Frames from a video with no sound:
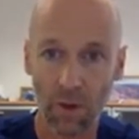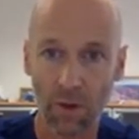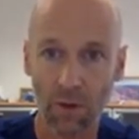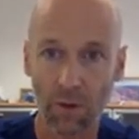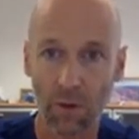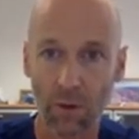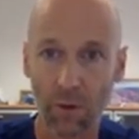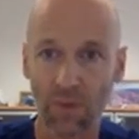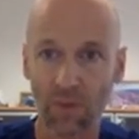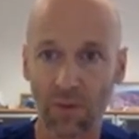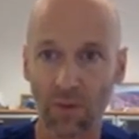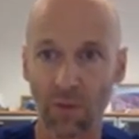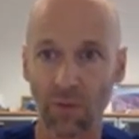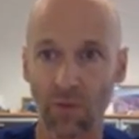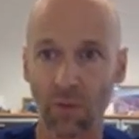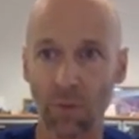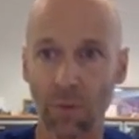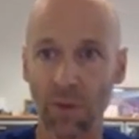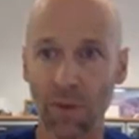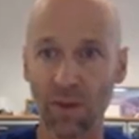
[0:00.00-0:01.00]
the risk of
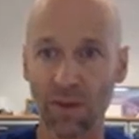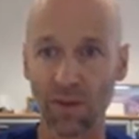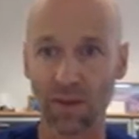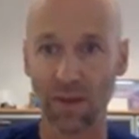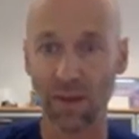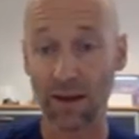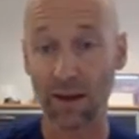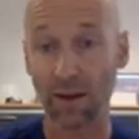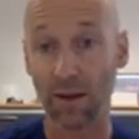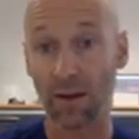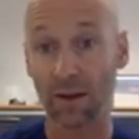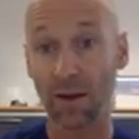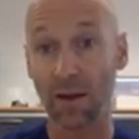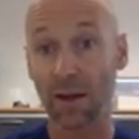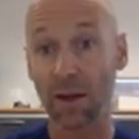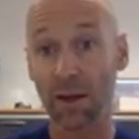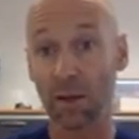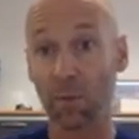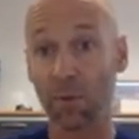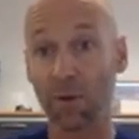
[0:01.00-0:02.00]
the patient. And
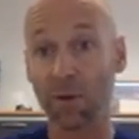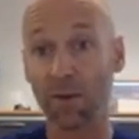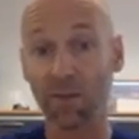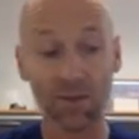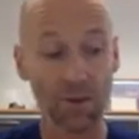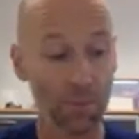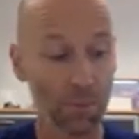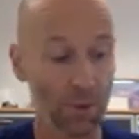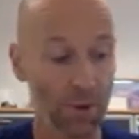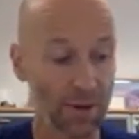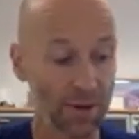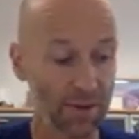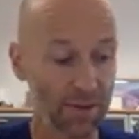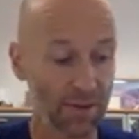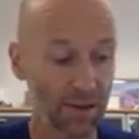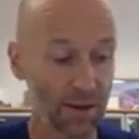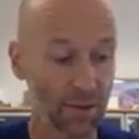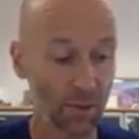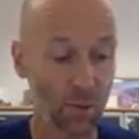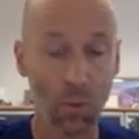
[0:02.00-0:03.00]
the principle is
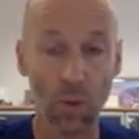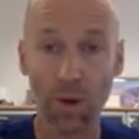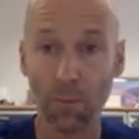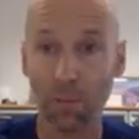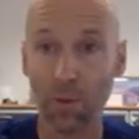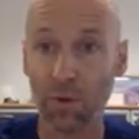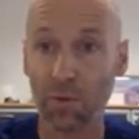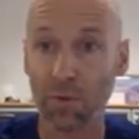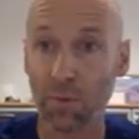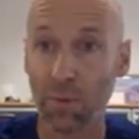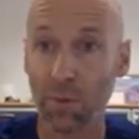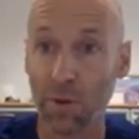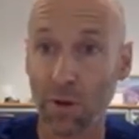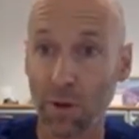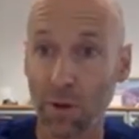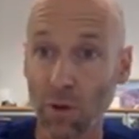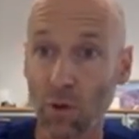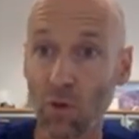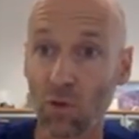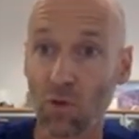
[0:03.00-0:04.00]
that when possible,
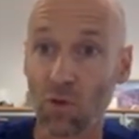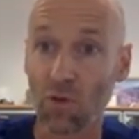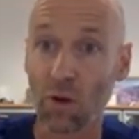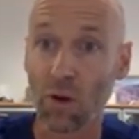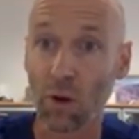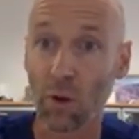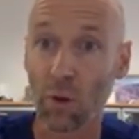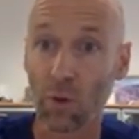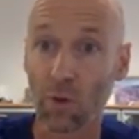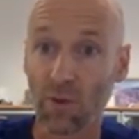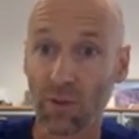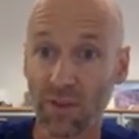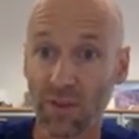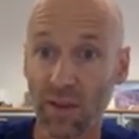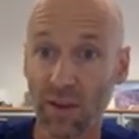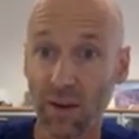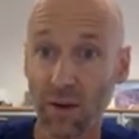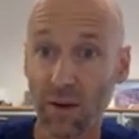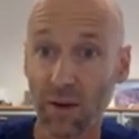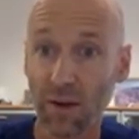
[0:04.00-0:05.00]
you use the lowest
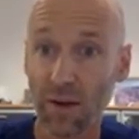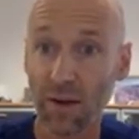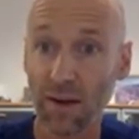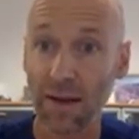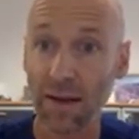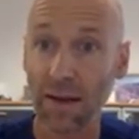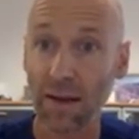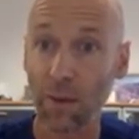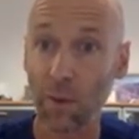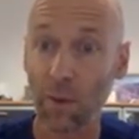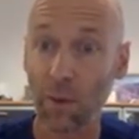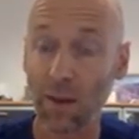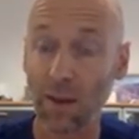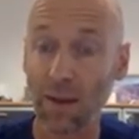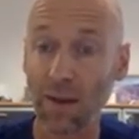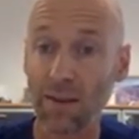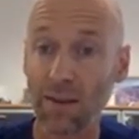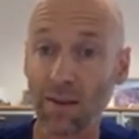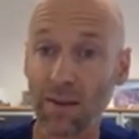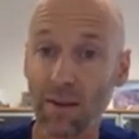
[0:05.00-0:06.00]
tier.
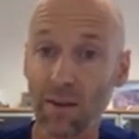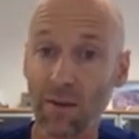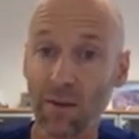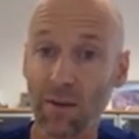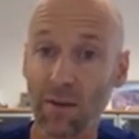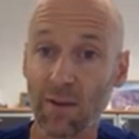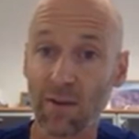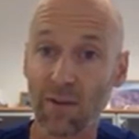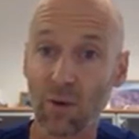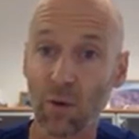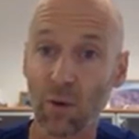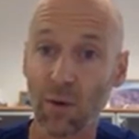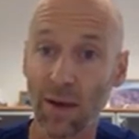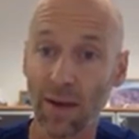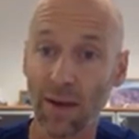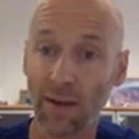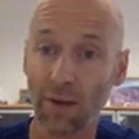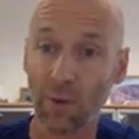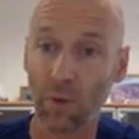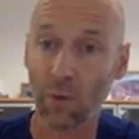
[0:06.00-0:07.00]
Within a tier, there's no
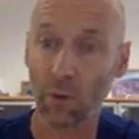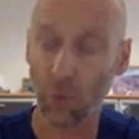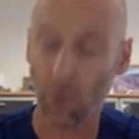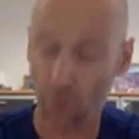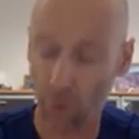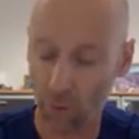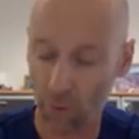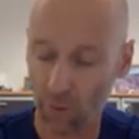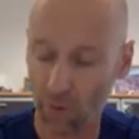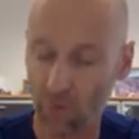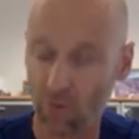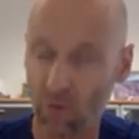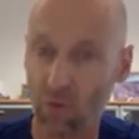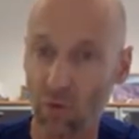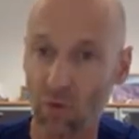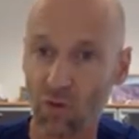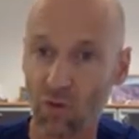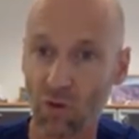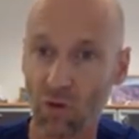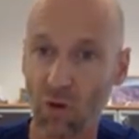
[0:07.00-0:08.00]
rank or order, so
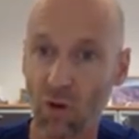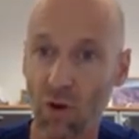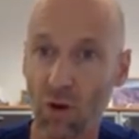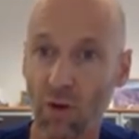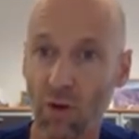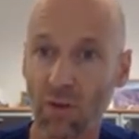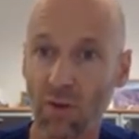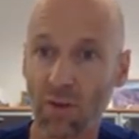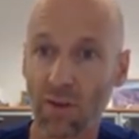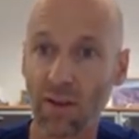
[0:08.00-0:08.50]
you should not